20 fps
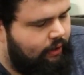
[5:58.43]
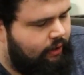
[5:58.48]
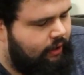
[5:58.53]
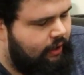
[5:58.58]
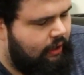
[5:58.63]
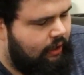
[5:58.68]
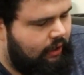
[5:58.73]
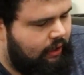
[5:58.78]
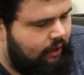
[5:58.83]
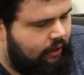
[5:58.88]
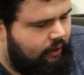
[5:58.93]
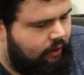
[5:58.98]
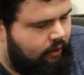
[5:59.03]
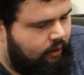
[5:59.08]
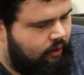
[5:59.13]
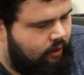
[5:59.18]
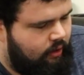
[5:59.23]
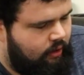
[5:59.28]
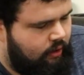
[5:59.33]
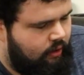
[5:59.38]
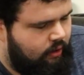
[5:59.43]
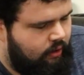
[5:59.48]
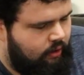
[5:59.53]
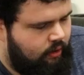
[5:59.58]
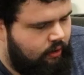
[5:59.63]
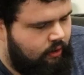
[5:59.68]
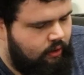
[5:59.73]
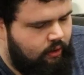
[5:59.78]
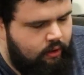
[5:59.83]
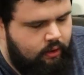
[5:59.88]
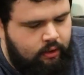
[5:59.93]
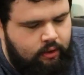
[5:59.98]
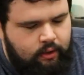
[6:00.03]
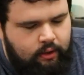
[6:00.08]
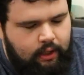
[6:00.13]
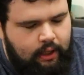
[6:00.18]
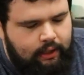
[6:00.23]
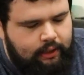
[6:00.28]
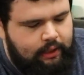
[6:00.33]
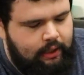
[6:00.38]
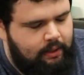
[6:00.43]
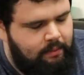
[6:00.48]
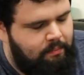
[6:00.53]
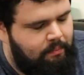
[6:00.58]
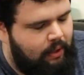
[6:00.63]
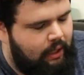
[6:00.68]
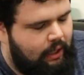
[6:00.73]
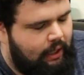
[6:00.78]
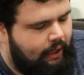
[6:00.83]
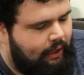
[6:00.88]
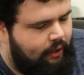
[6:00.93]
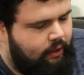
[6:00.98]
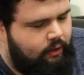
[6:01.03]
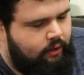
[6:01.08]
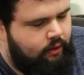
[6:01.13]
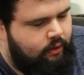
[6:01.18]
thing I didn't buy.